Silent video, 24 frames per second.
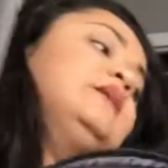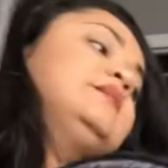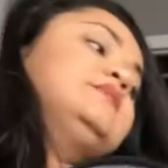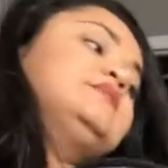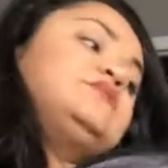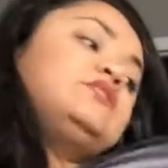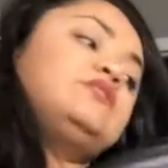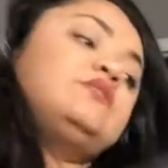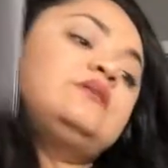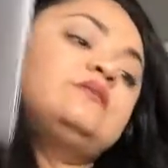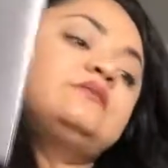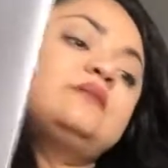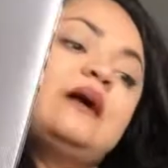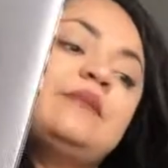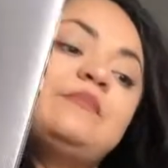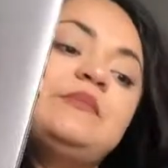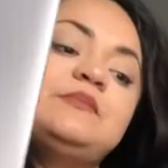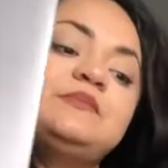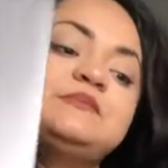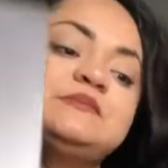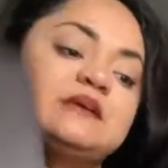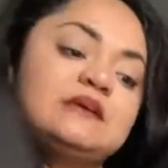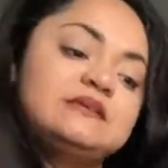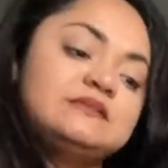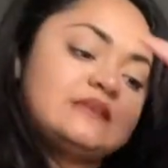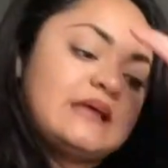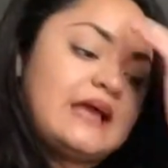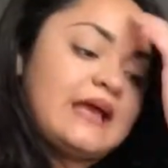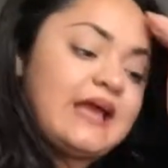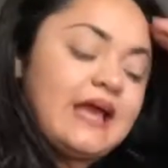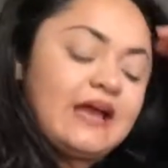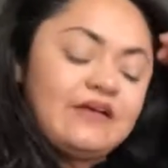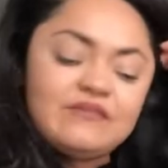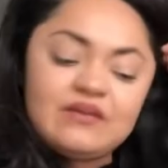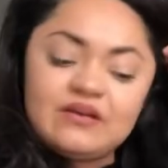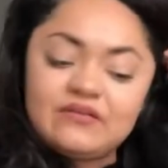So I'm obsessed.
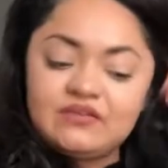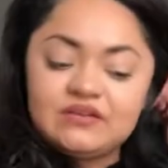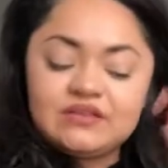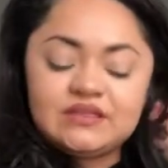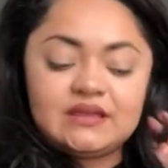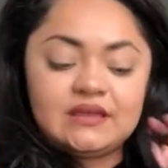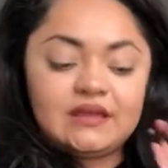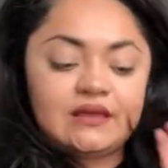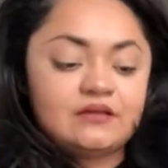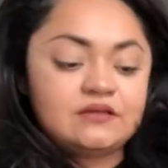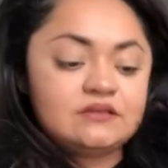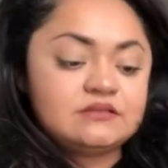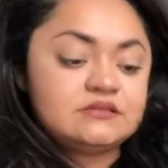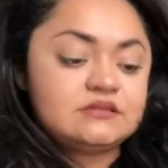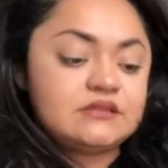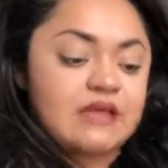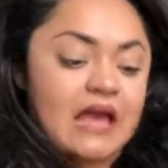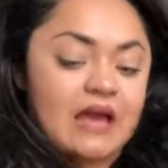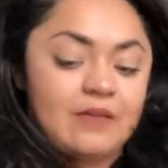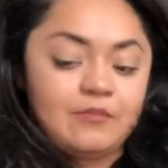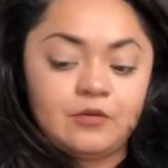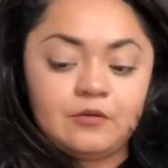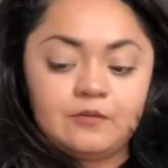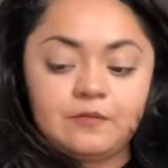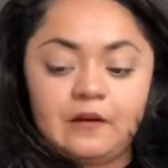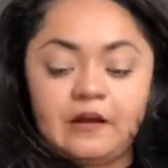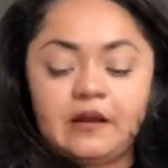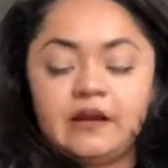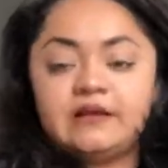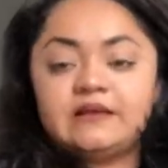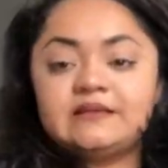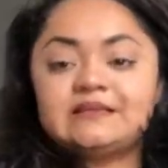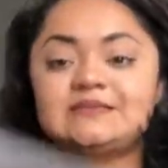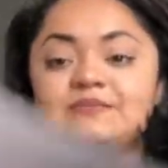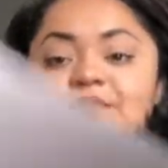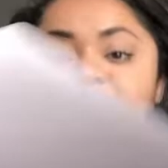I have everything else Apple
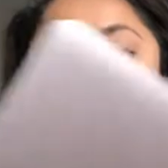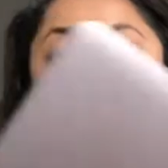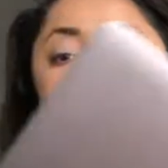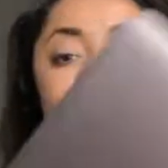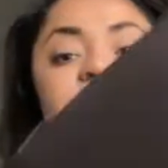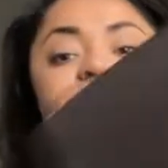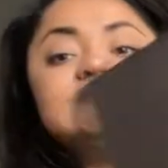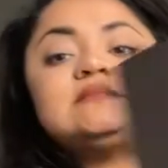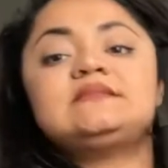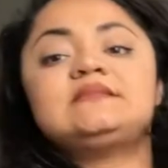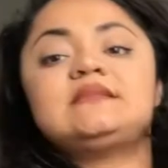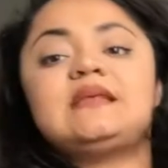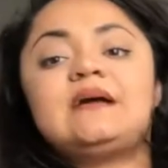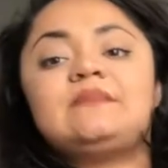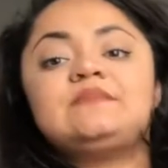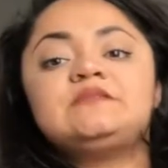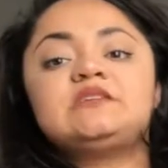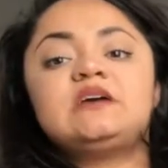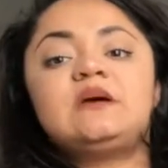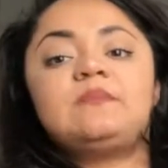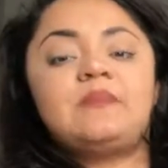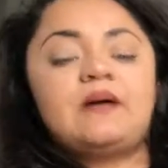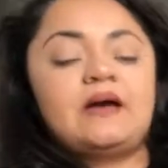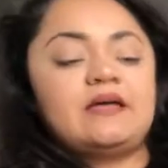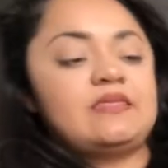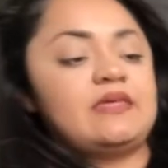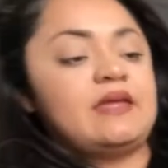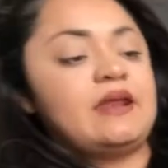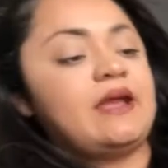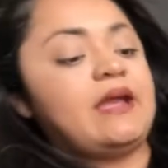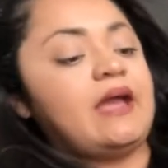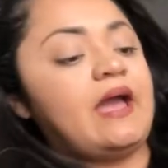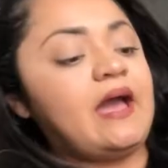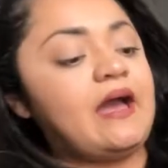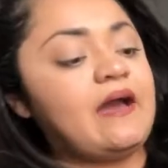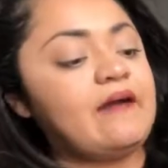products, but this laptop that
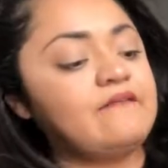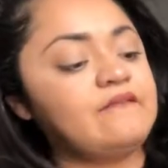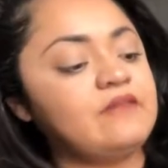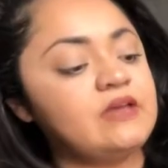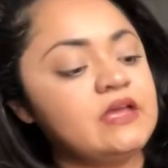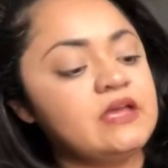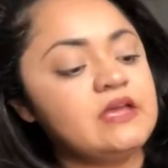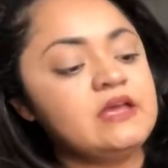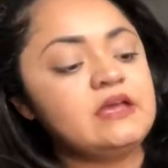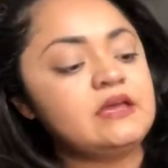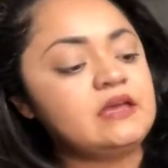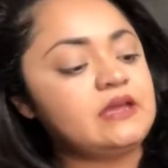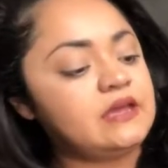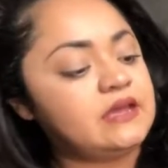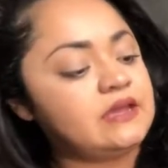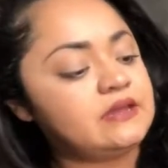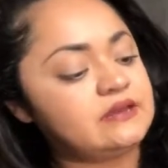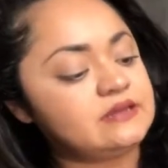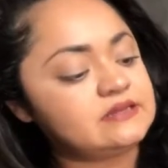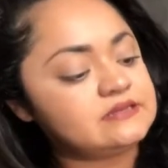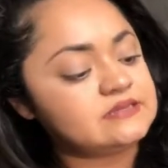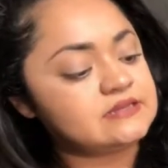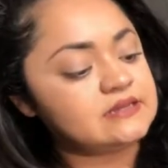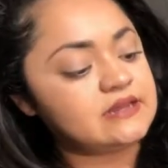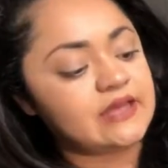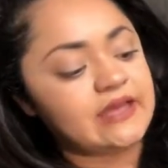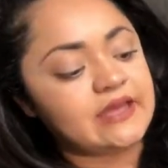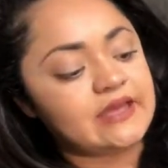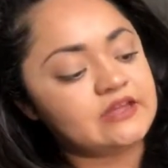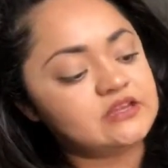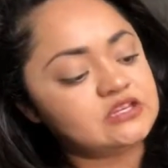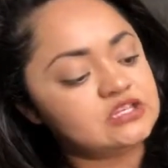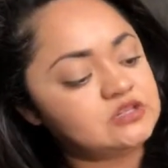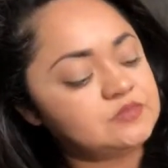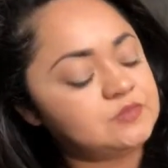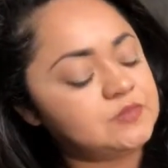I have, it is an
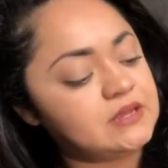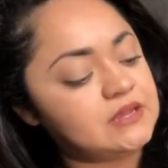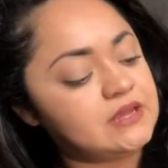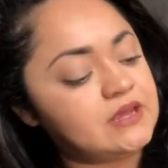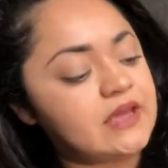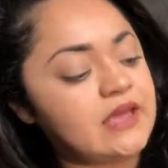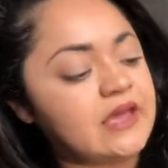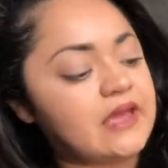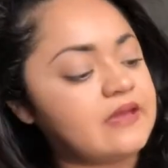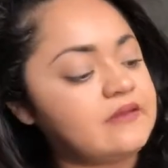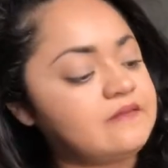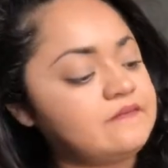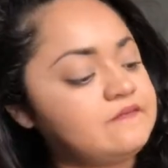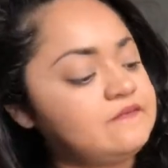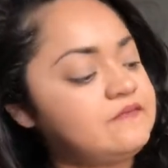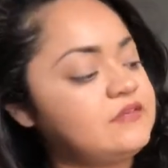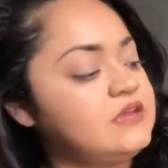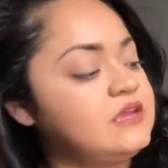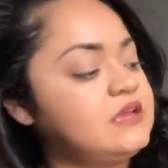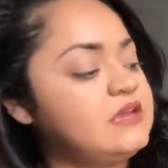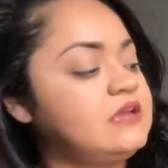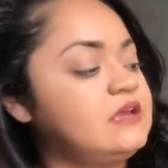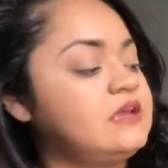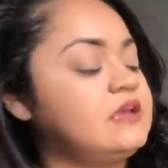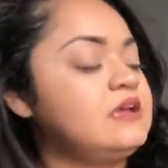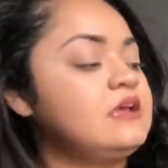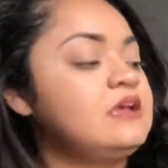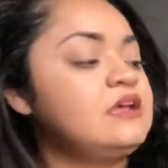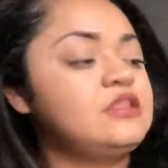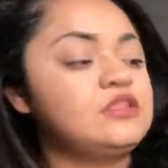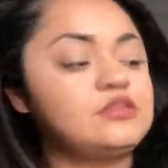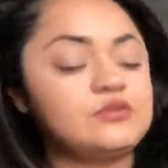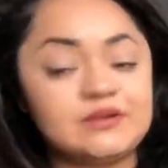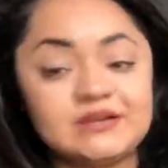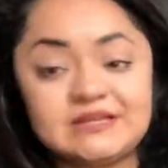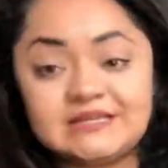HP Envy
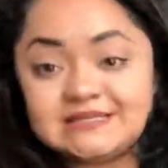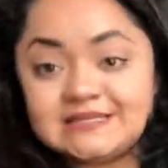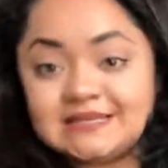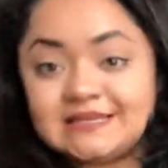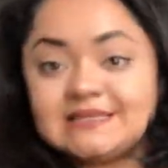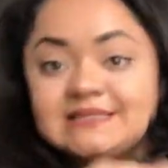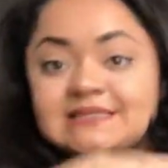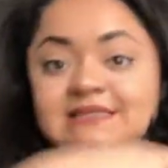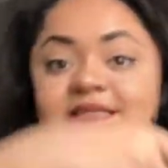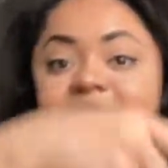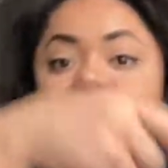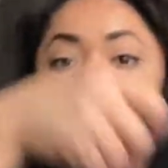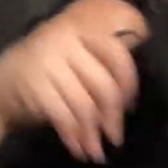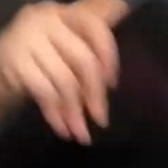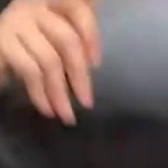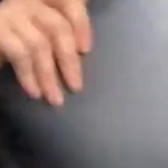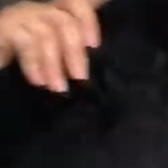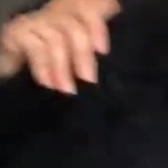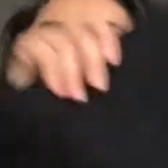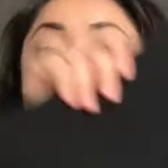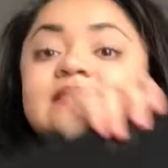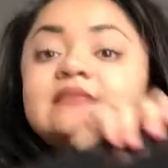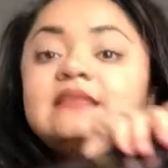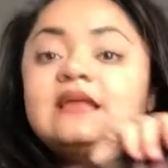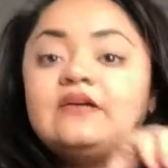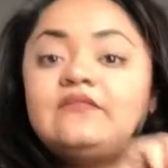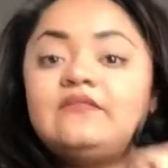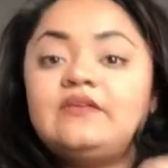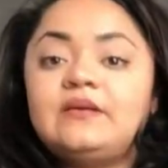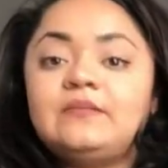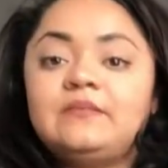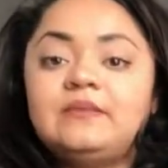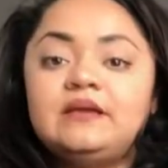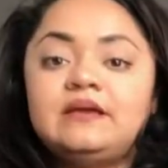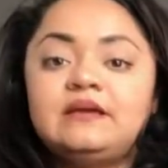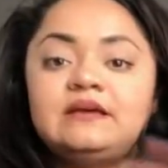360 and I love
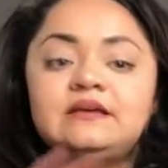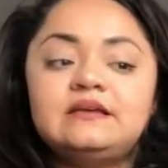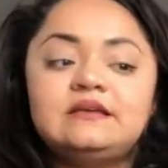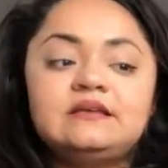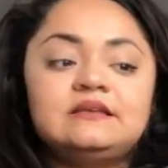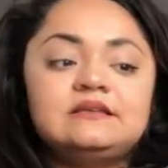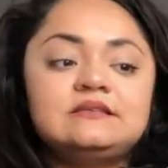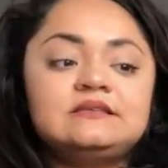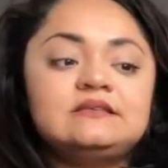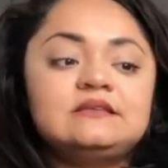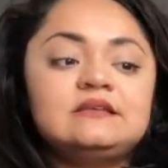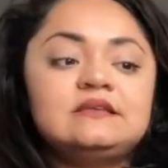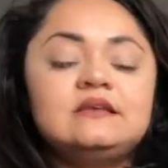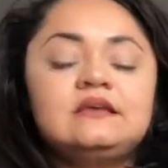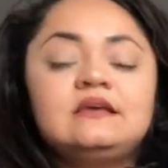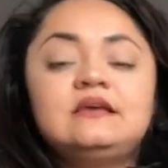it because